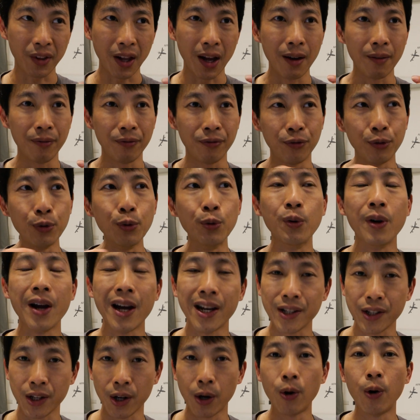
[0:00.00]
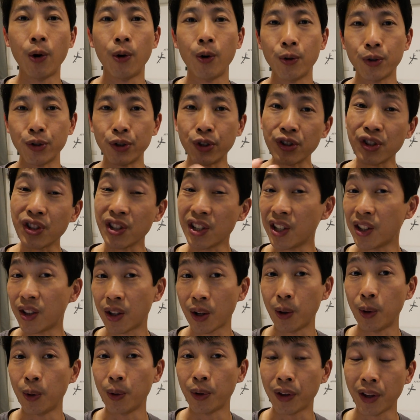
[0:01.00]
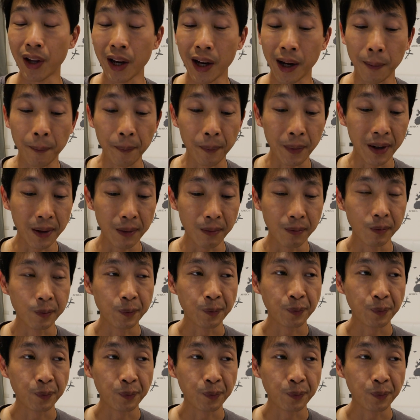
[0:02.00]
a fruit as a whole. You just eat the whole thing. But